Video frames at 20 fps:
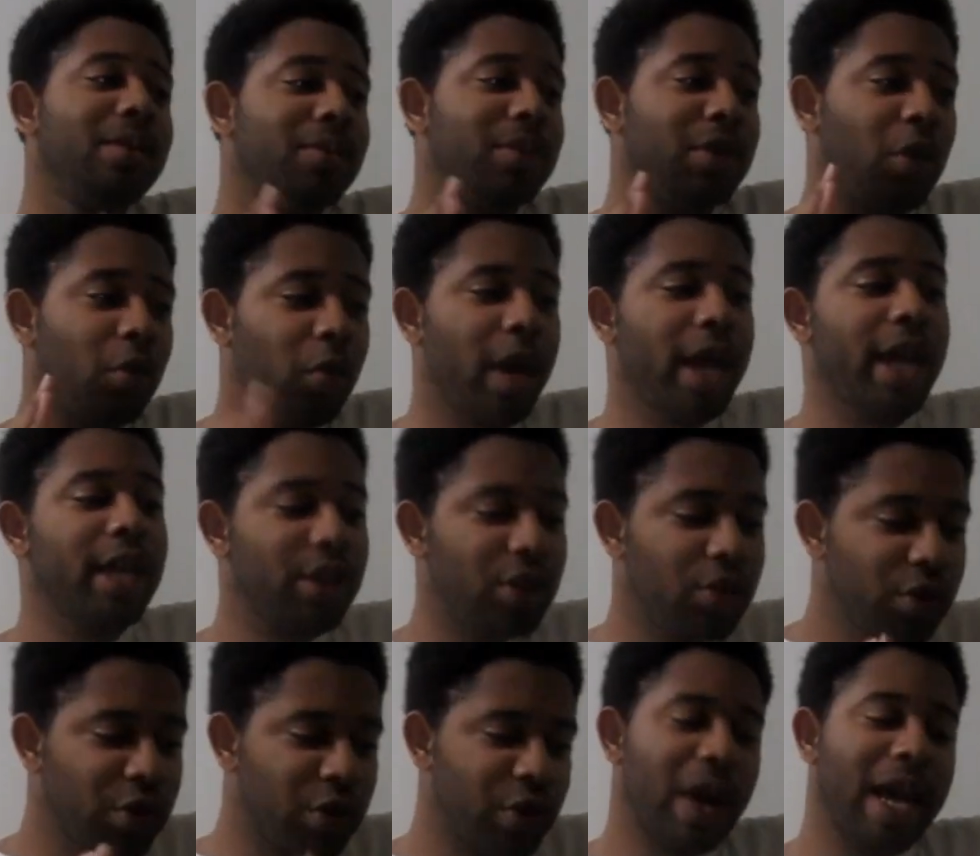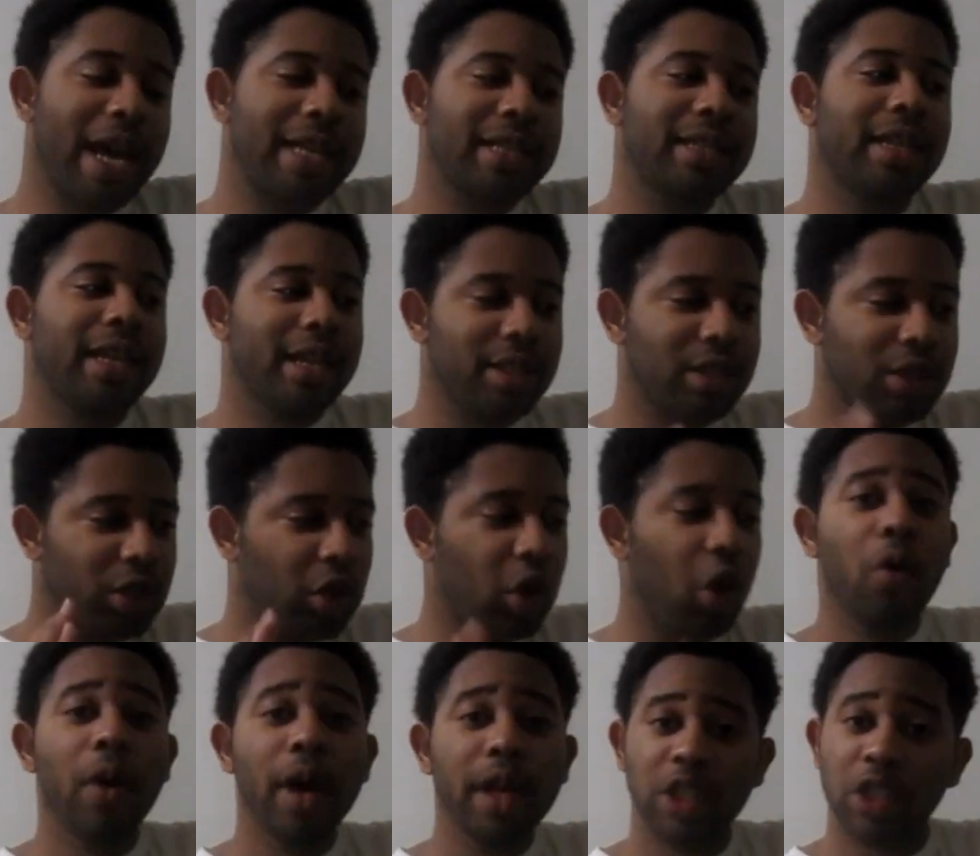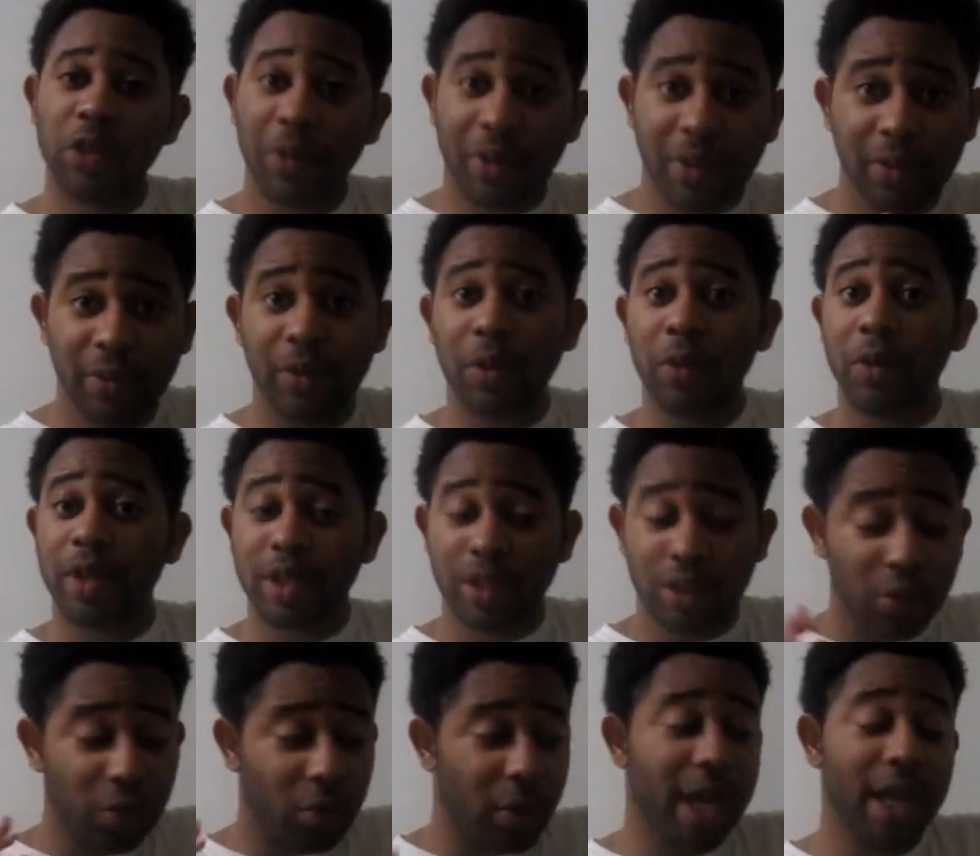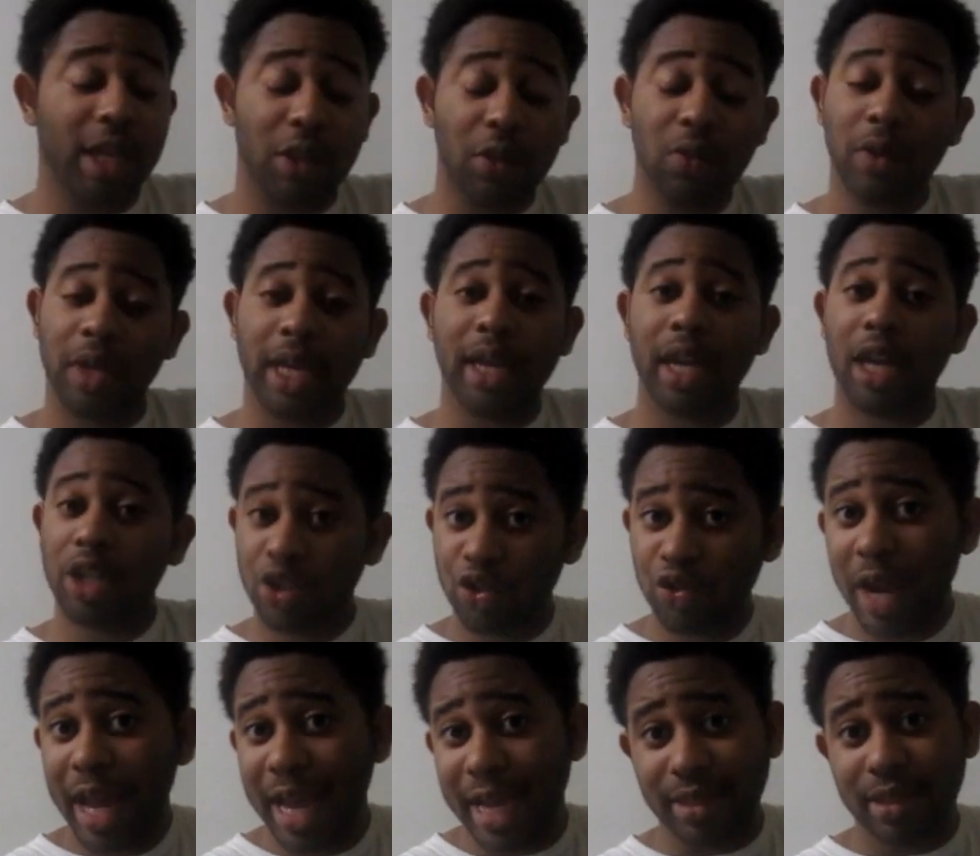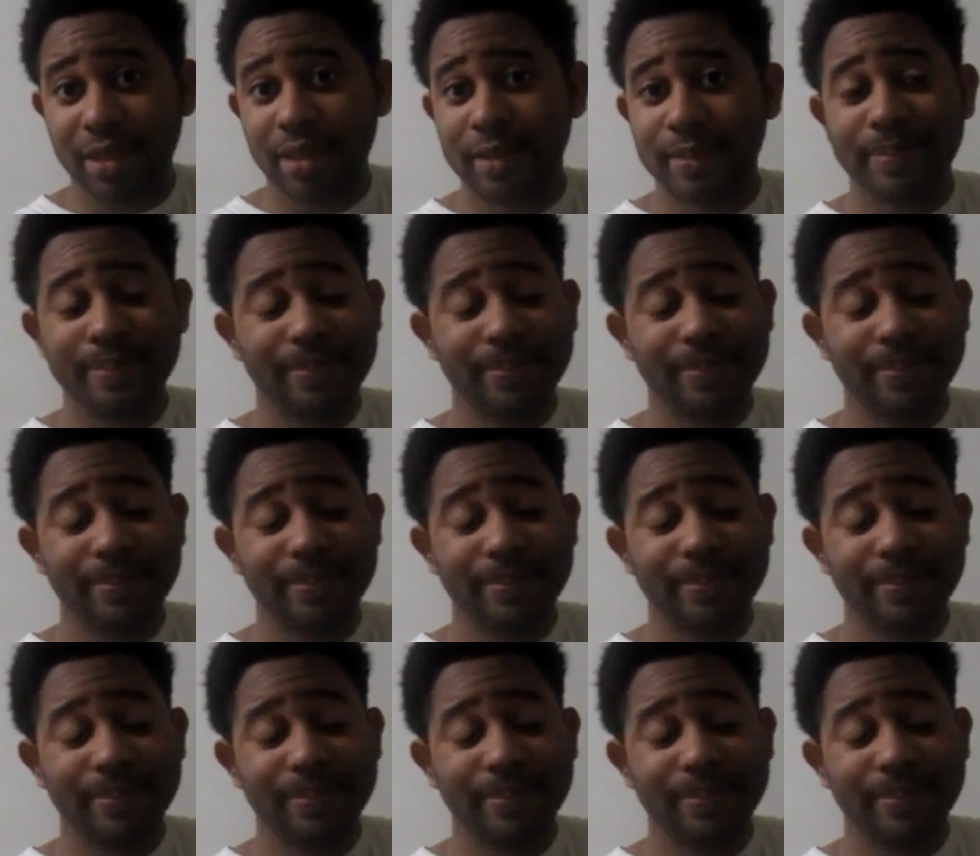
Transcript: The way you dress is going to influence the way you get addressed.